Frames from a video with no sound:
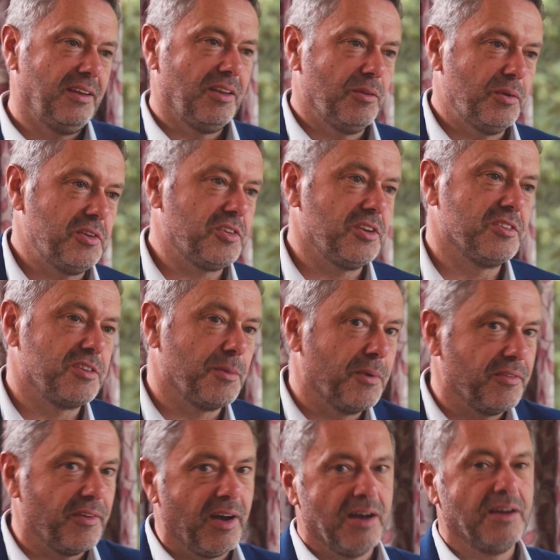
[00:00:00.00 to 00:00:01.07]
which is some
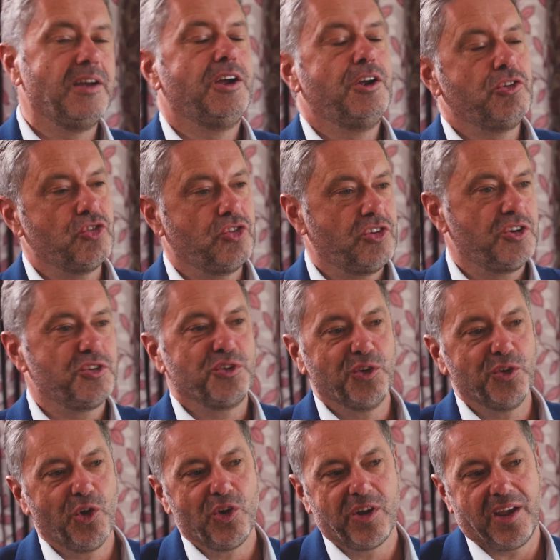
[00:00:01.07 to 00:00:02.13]
of our traditional
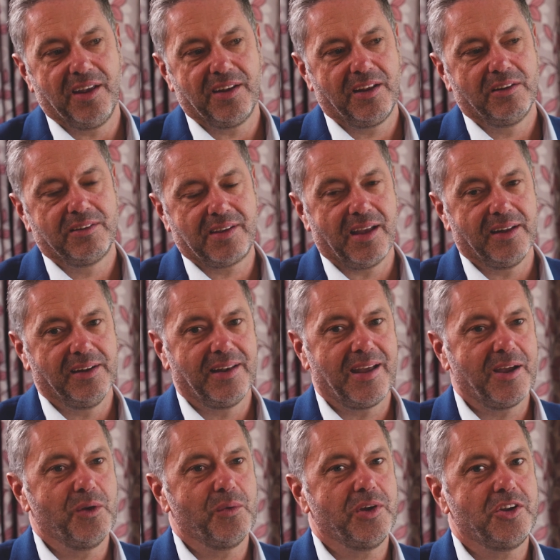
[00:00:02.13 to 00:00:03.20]
audit kind of
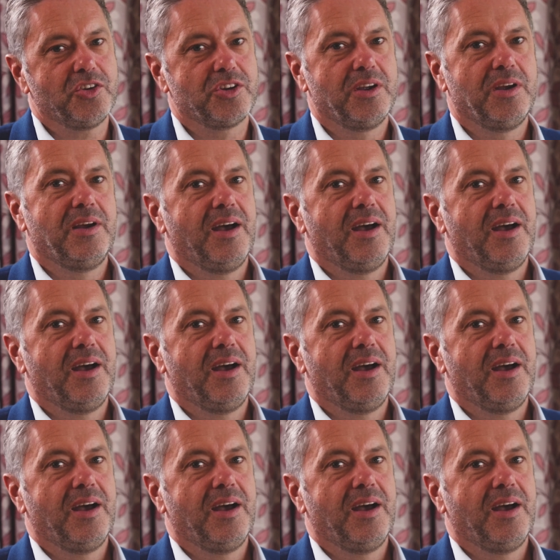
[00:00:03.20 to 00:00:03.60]
language.